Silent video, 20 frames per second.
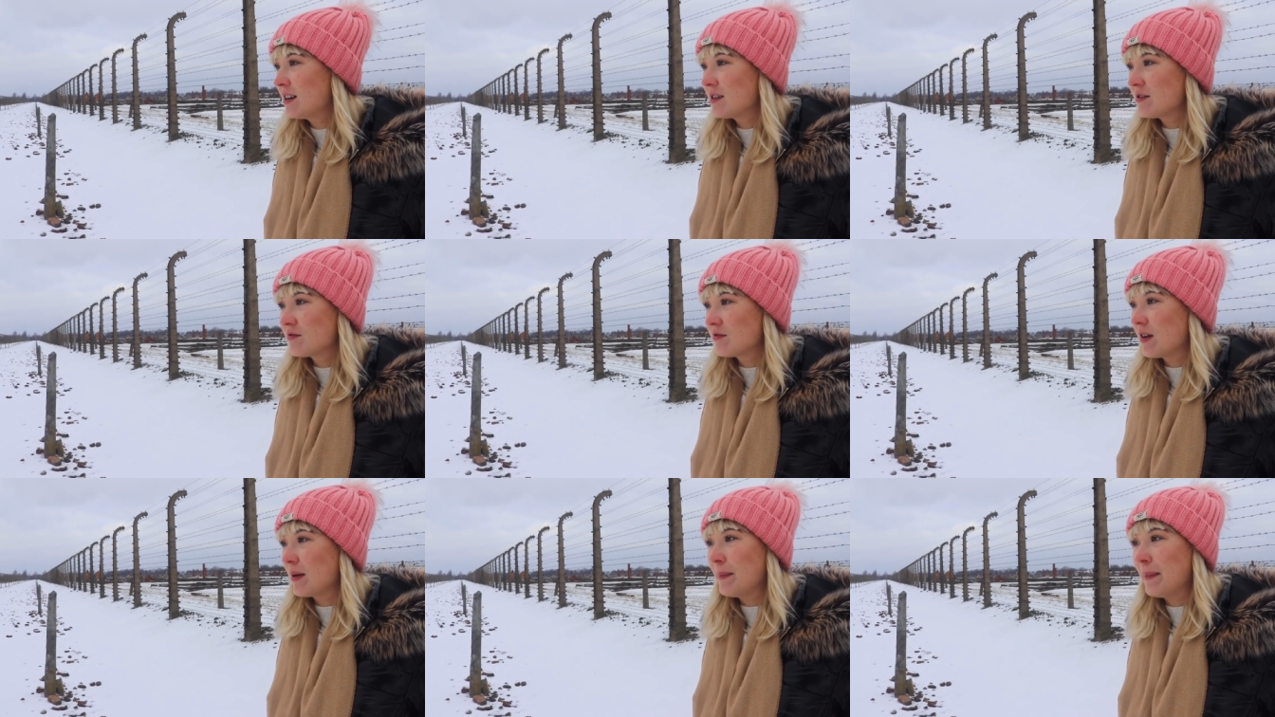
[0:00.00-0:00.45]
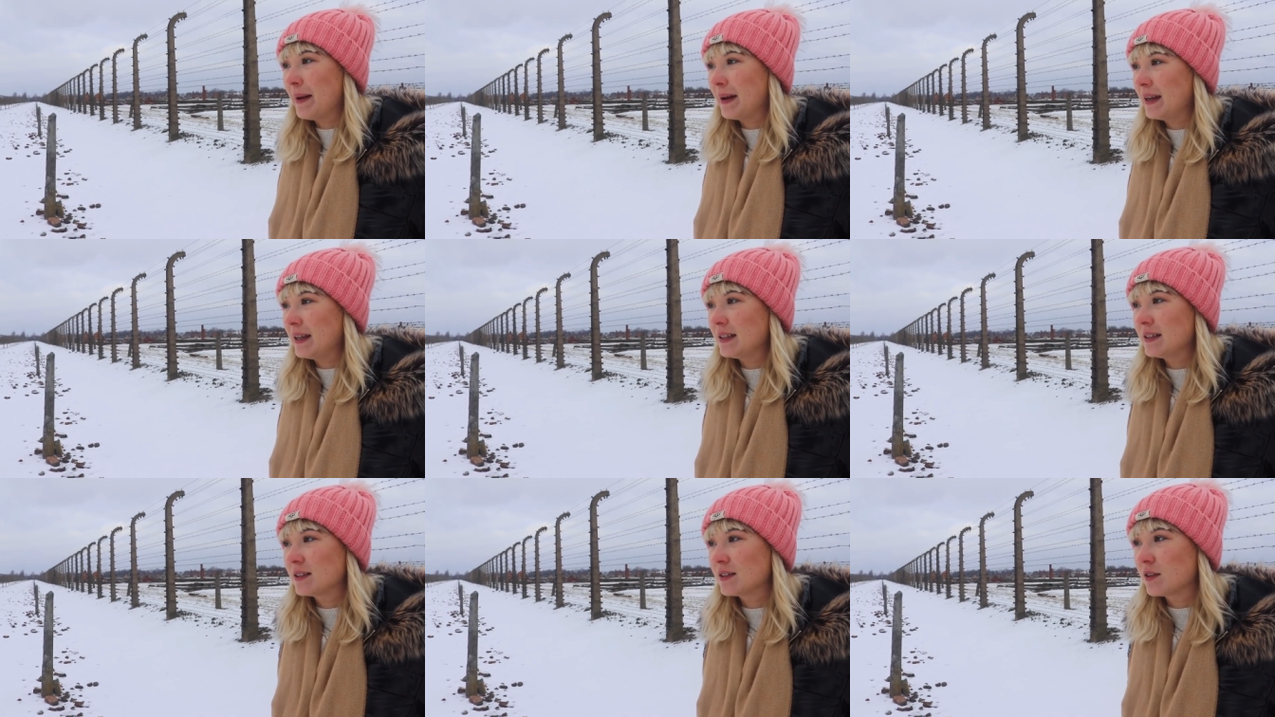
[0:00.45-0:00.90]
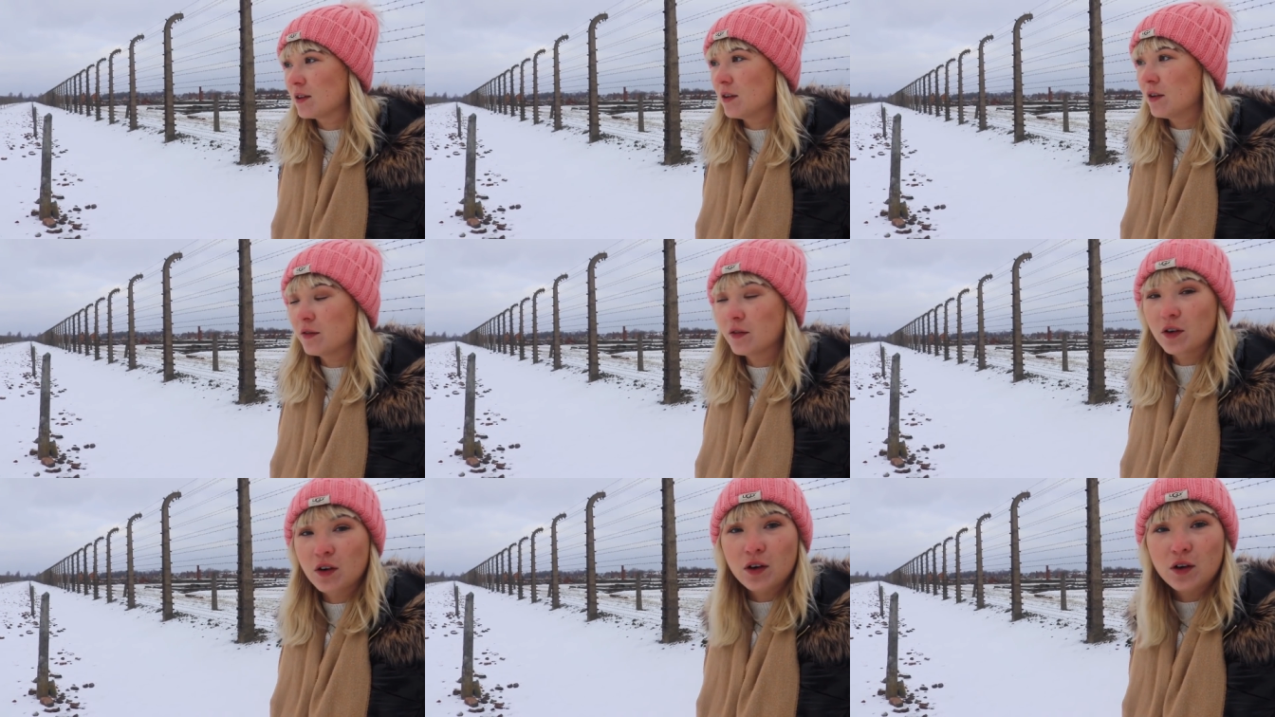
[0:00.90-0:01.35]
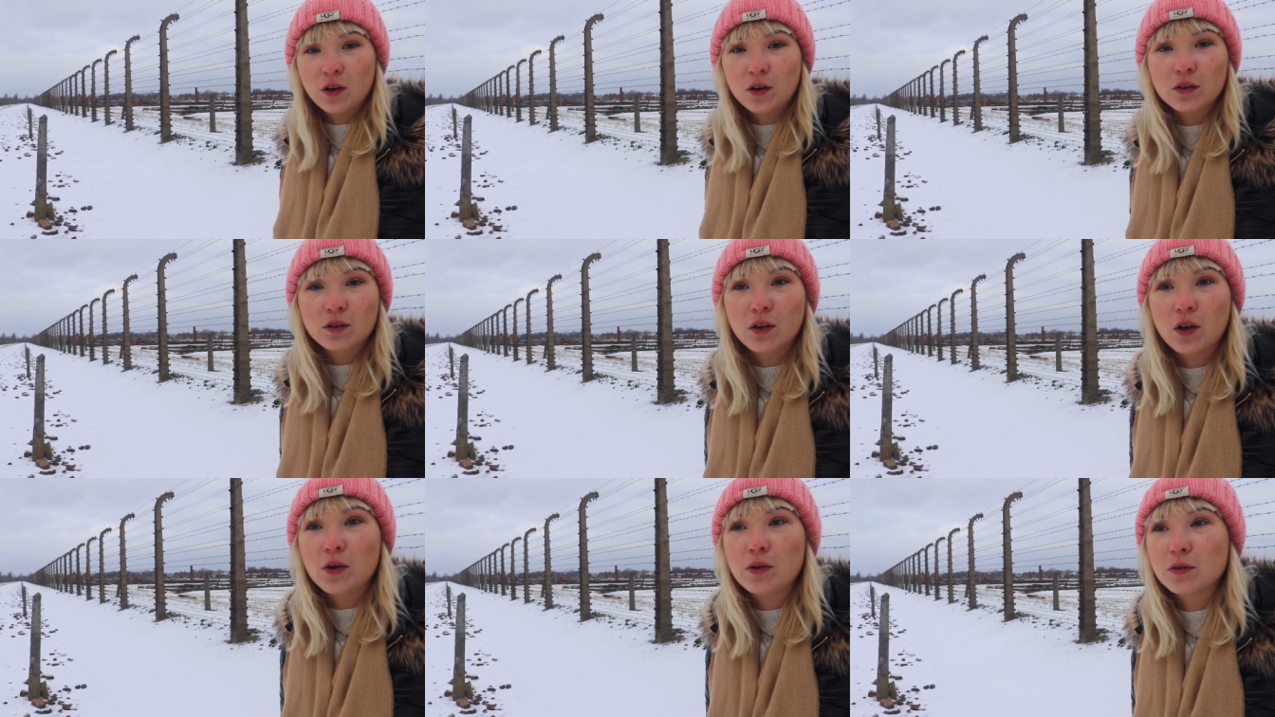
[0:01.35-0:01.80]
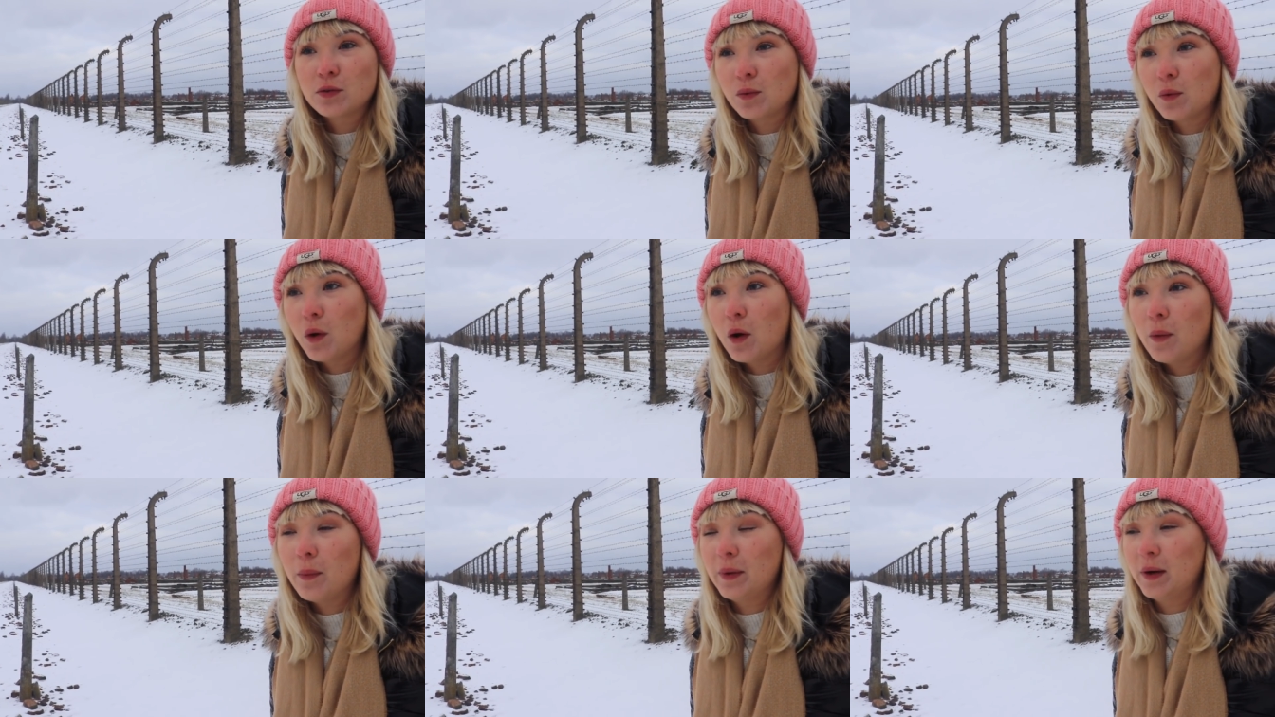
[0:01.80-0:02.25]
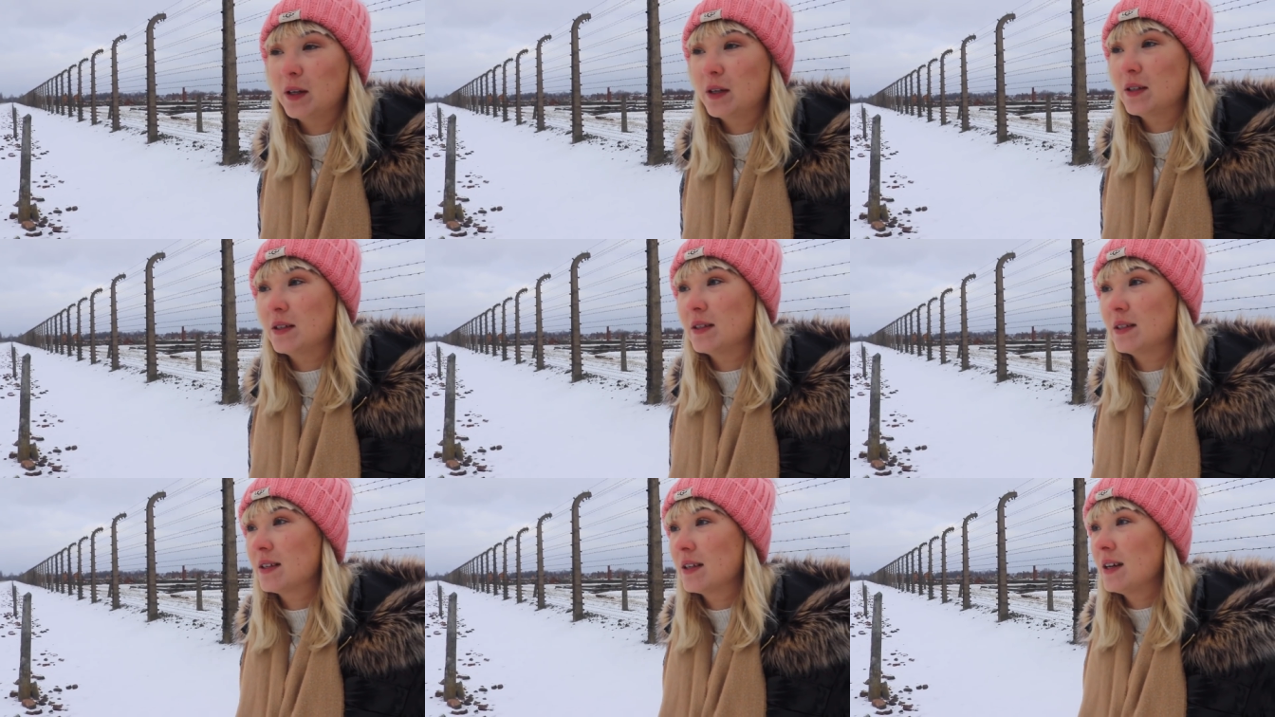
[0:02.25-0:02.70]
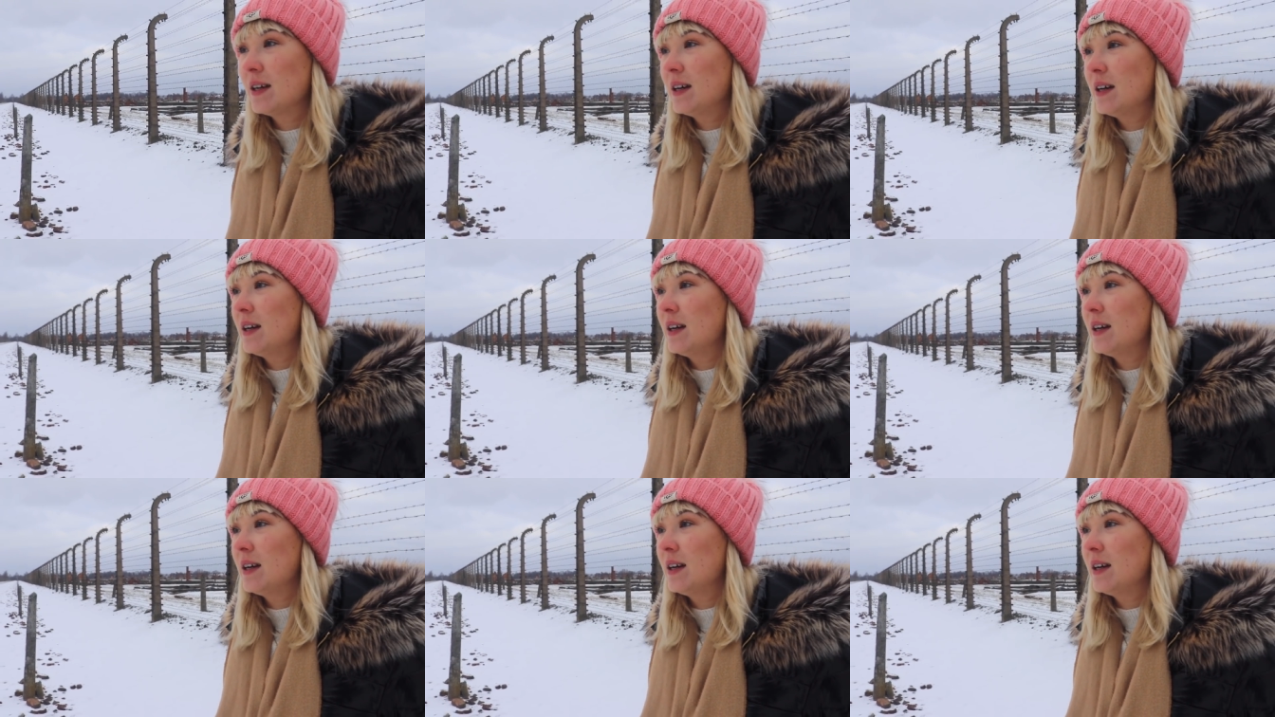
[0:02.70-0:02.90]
remains of God knows what, because